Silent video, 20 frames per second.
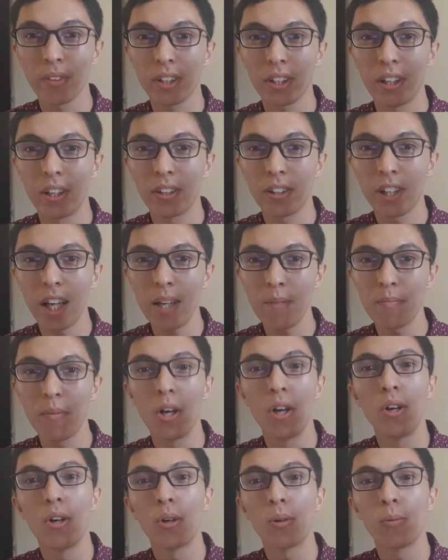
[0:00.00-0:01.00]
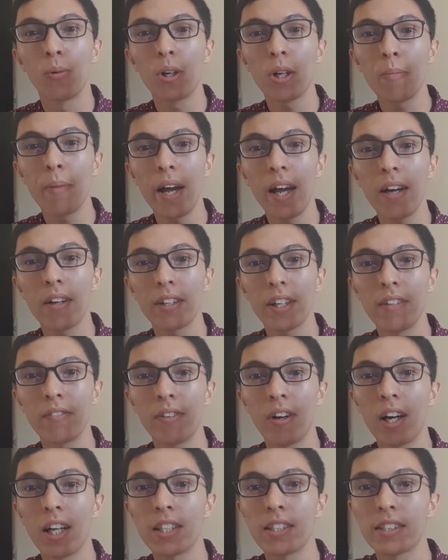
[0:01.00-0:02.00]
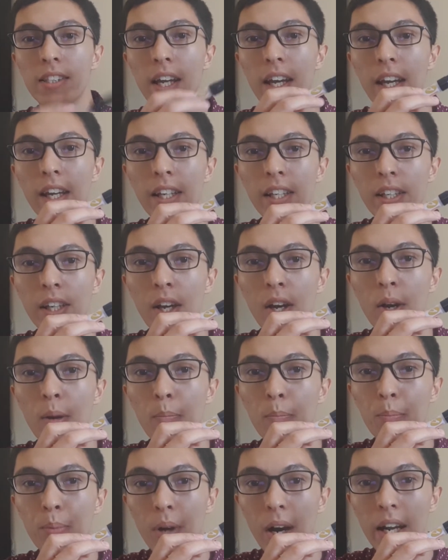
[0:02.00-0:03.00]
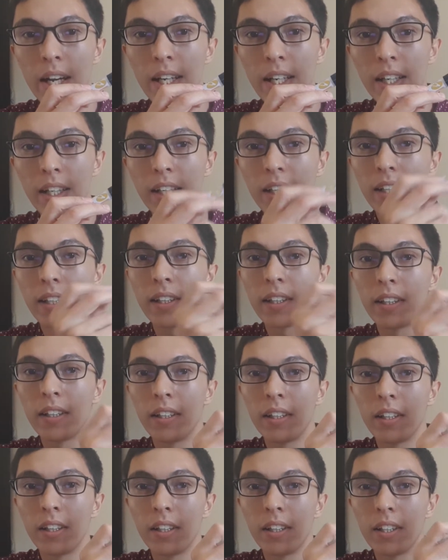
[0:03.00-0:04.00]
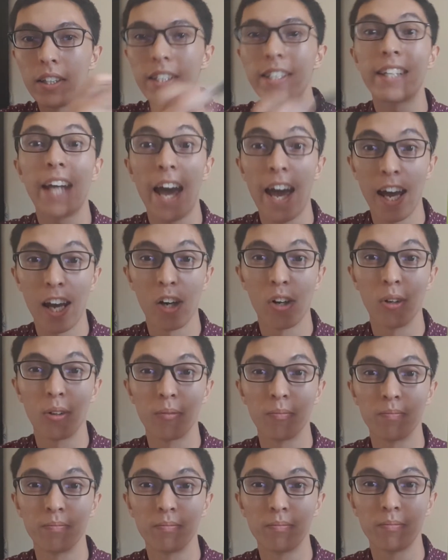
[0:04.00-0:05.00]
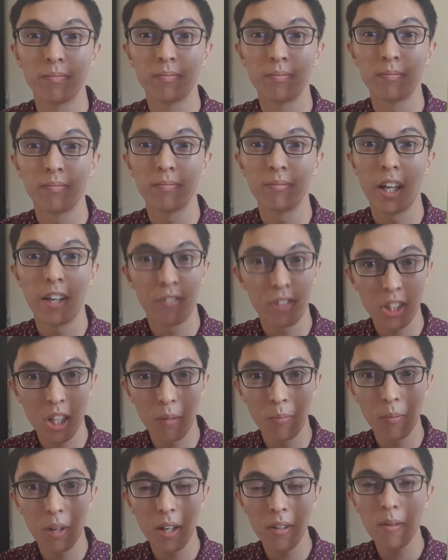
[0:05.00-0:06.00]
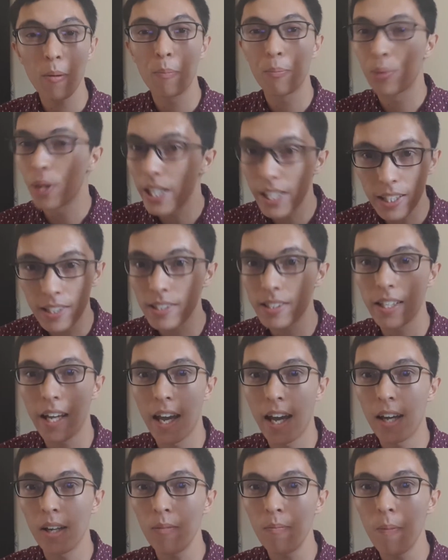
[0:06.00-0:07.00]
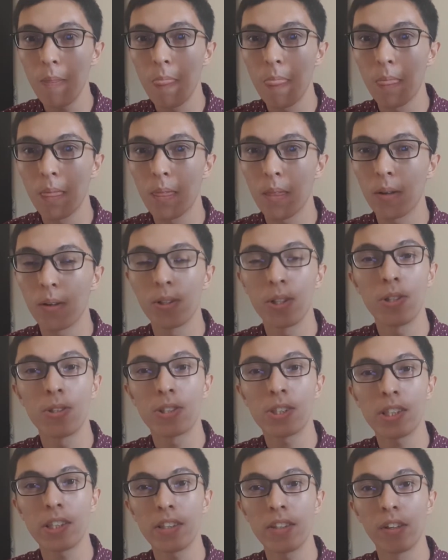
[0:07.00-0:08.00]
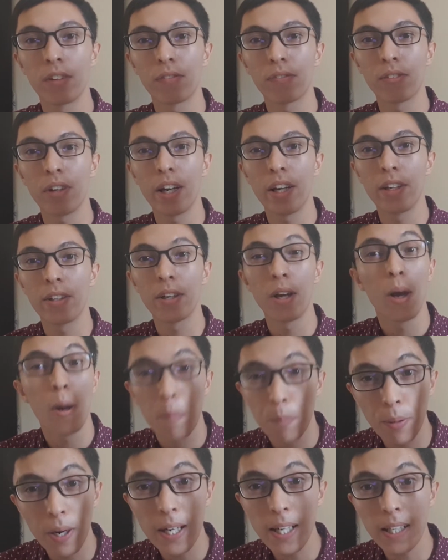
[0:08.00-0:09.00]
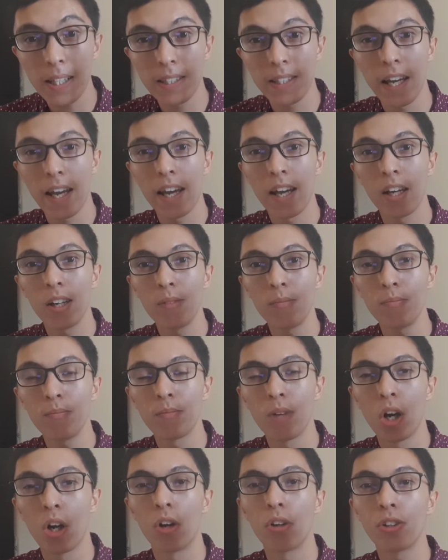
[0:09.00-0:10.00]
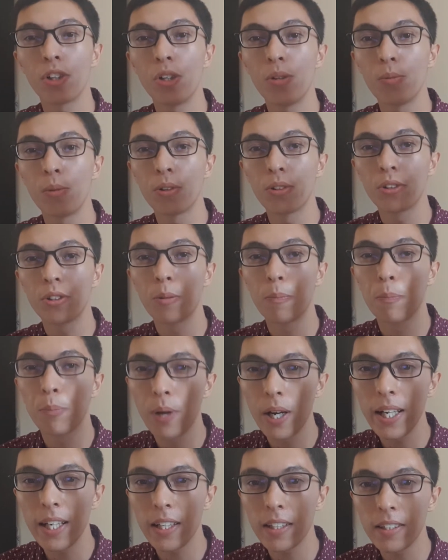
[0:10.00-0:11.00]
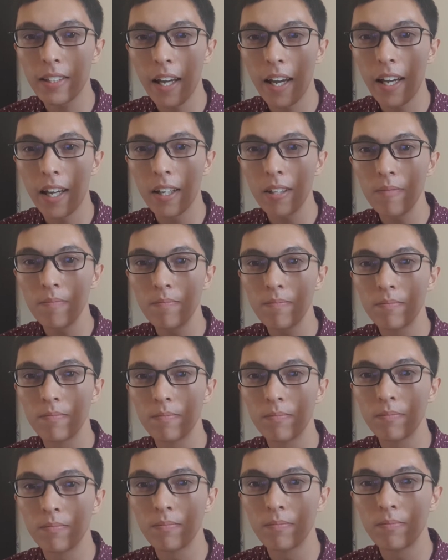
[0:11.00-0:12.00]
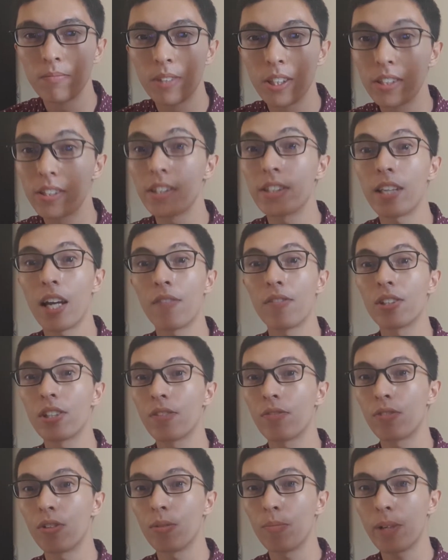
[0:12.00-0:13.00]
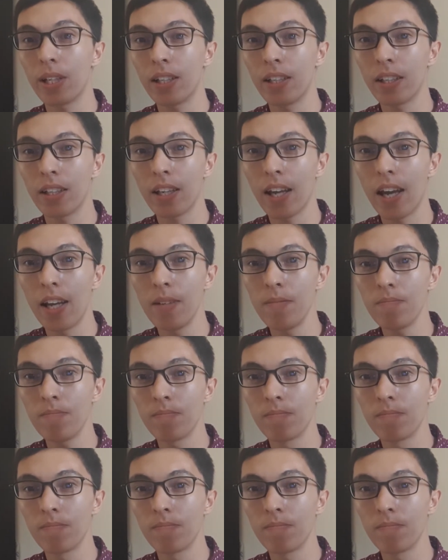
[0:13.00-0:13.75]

Okay? What about if I say break down? If someone breaks down, or you see your friend break down, or you want to break down, does this have a different meaning again?